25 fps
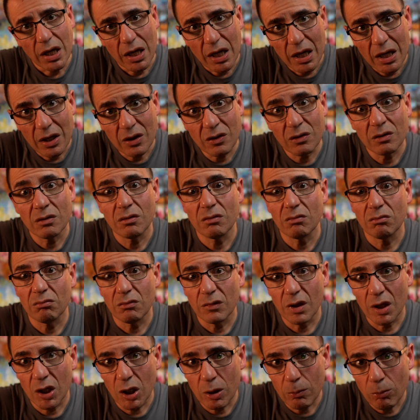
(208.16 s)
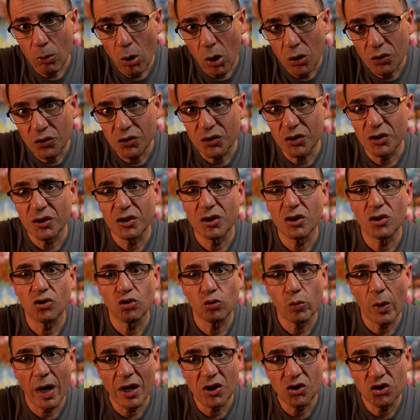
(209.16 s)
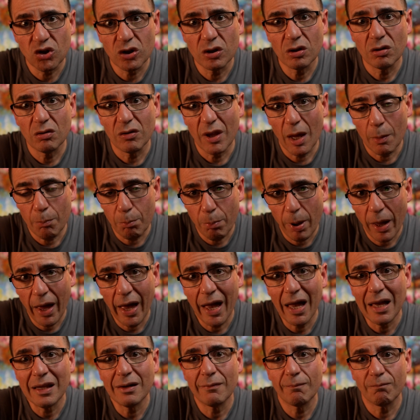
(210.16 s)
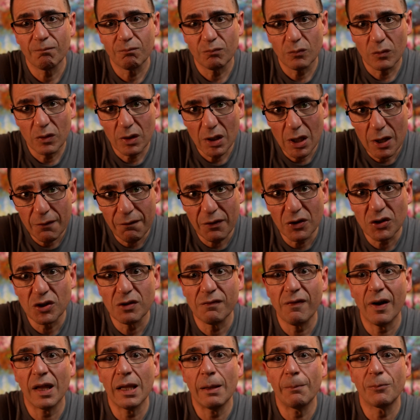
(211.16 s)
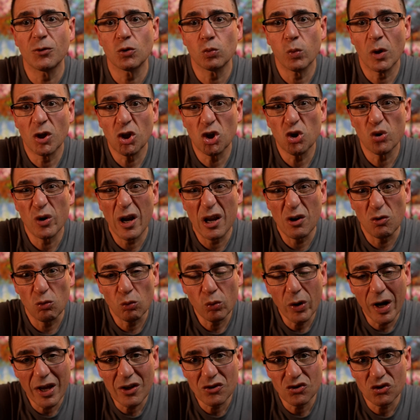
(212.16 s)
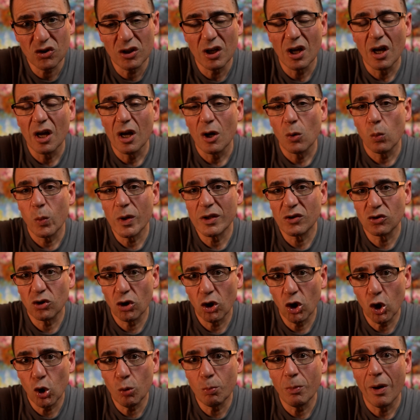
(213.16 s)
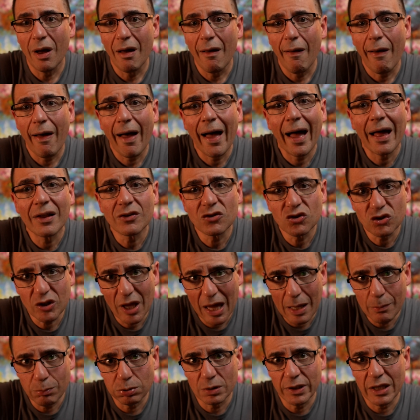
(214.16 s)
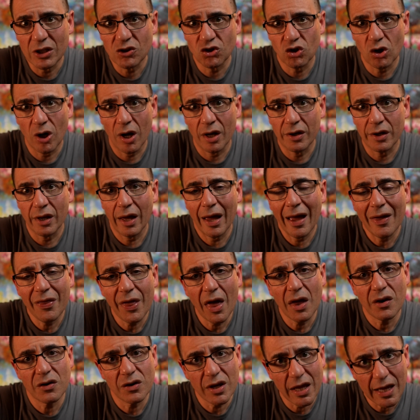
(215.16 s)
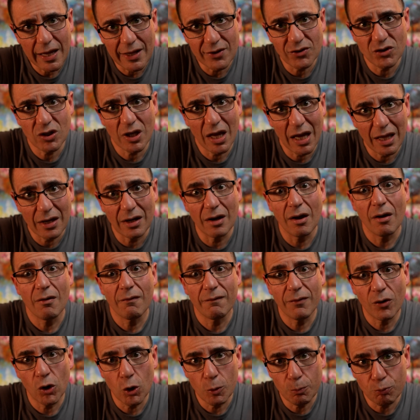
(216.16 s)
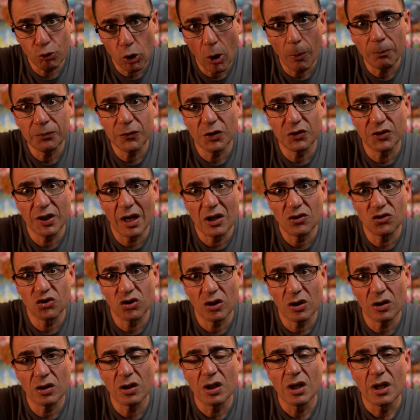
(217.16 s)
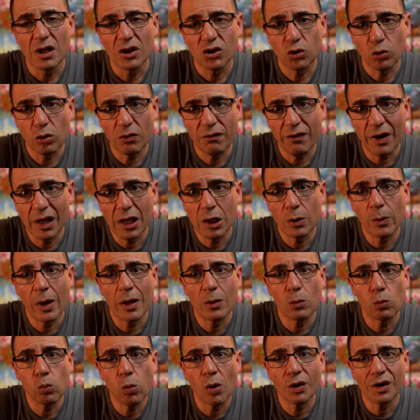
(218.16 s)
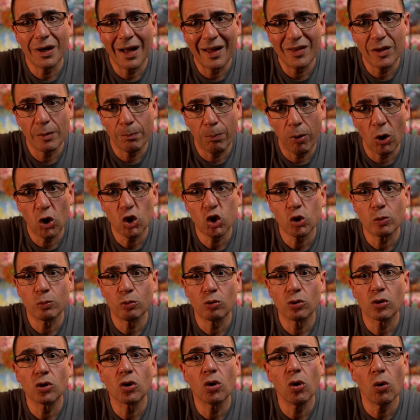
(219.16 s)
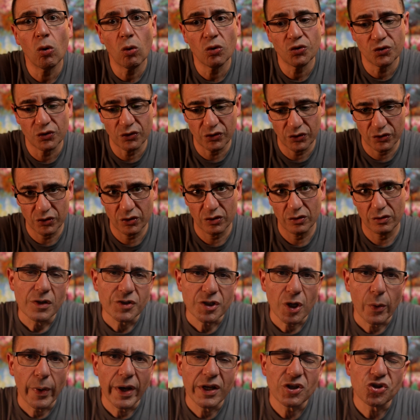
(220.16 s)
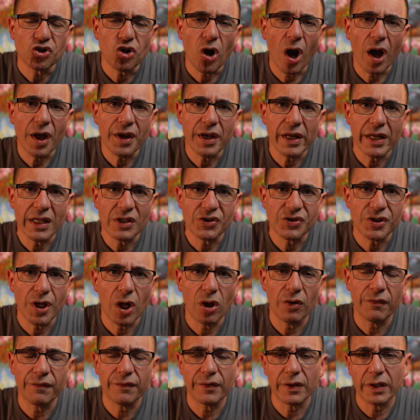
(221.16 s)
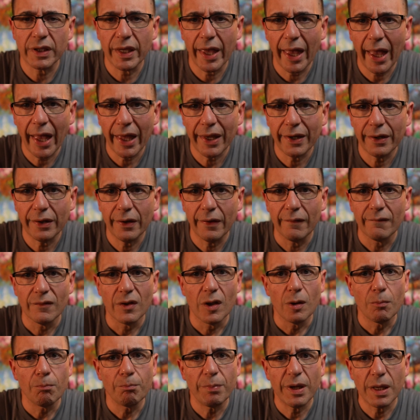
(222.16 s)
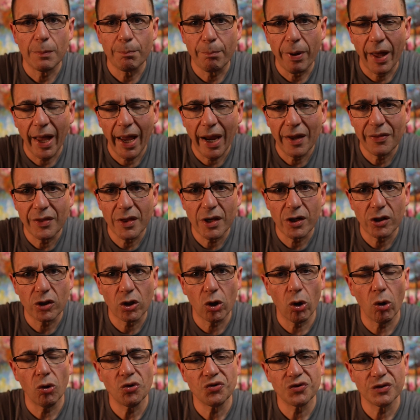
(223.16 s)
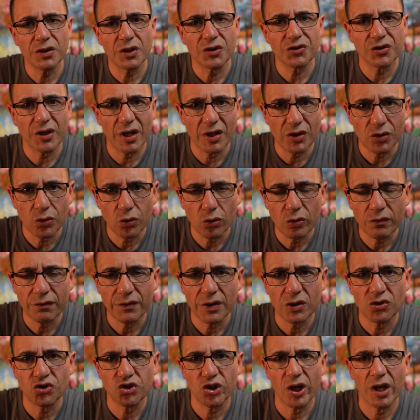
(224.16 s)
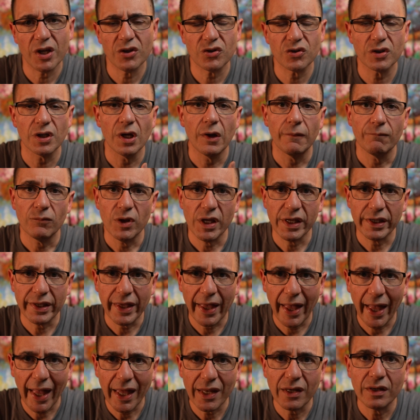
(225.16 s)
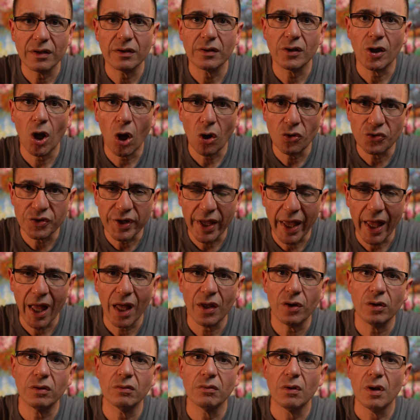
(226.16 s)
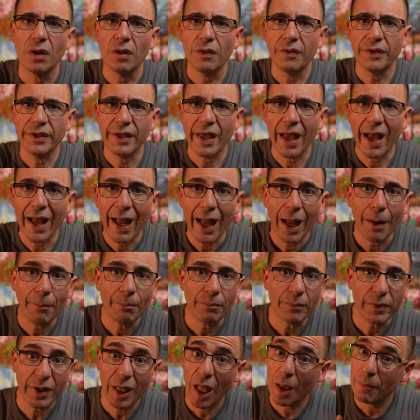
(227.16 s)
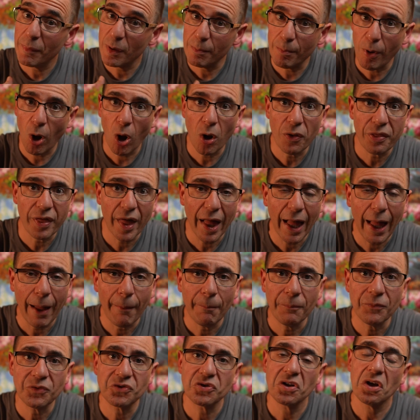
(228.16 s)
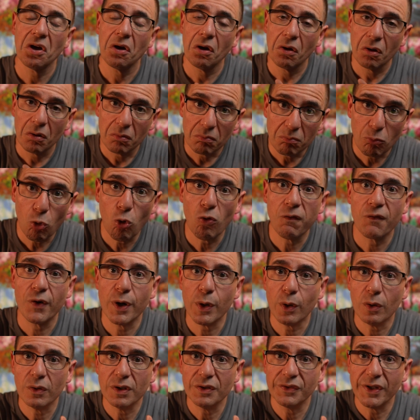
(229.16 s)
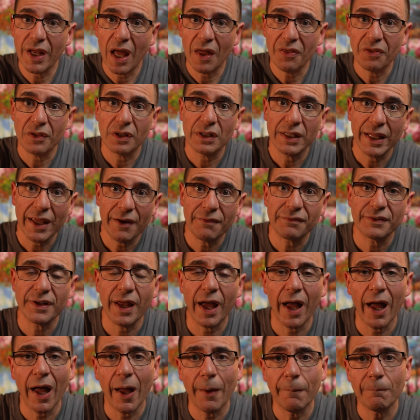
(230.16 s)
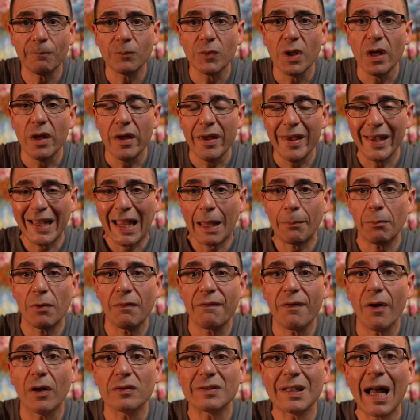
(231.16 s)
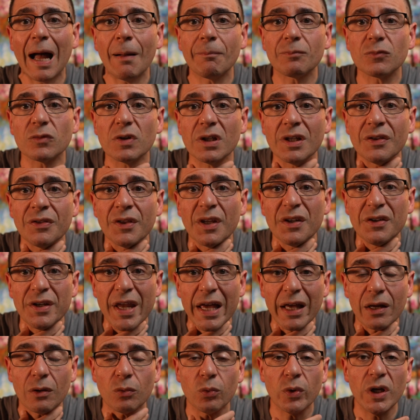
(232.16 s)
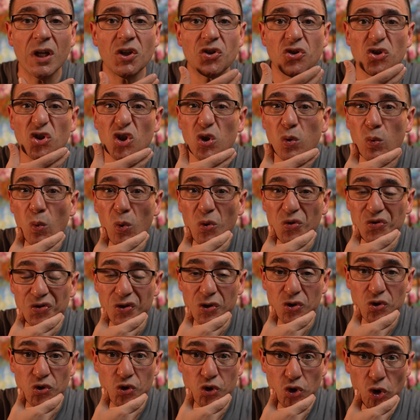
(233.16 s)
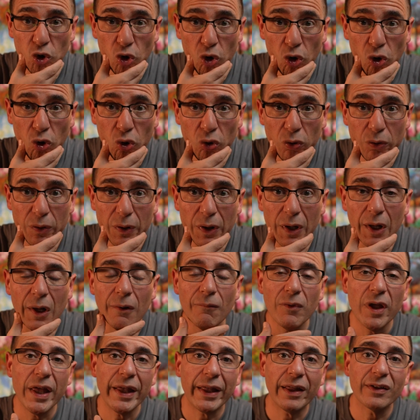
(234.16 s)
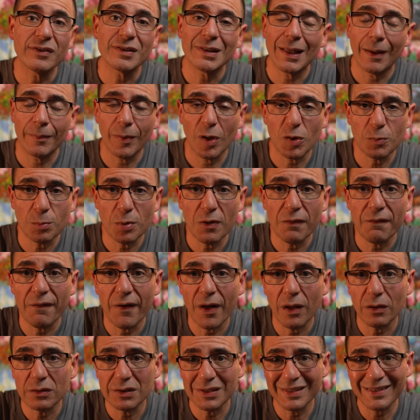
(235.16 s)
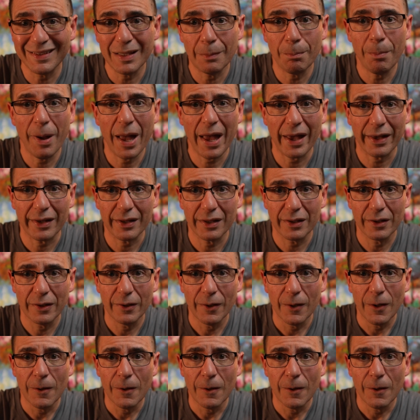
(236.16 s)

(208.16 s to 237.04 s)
In an emergency situation, that pain, if it develops when you're at rest, we term unstable angina. And that needs, again, very prompt attention to evaluate what are the possible causes. So angina itself can be pain that occurs in the center of the chest. It can go down the arm, can be both arms, more frequently down the left arm. It can be felt up in the neck region towards the jaw. It can sometimes be felt in the back.